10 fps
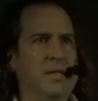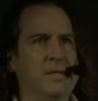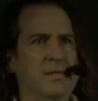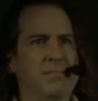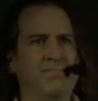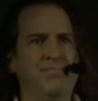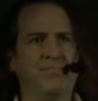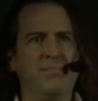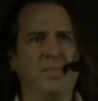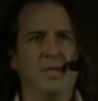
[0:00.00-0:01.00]

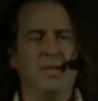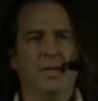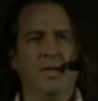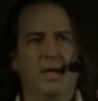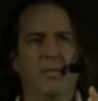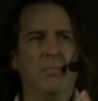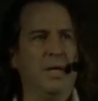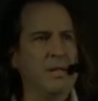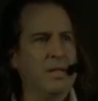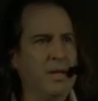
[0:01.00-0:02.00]
um, a
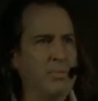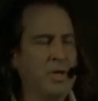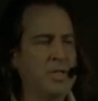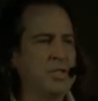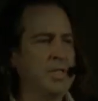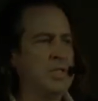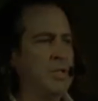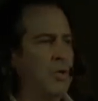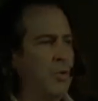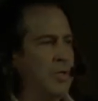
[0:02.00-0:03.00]
month-long project
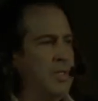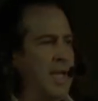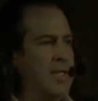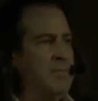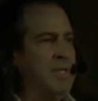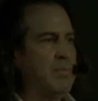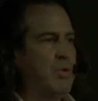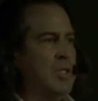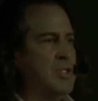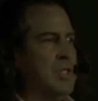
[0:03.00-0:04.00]
or a 90-minute
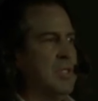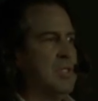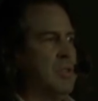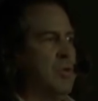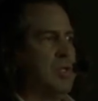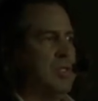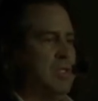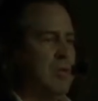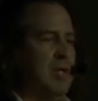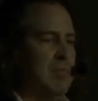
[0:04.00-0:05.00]
project or a
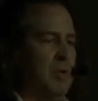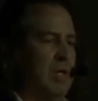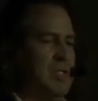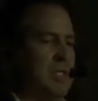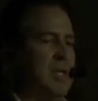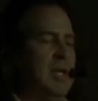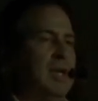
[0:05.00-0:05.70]
year-long project.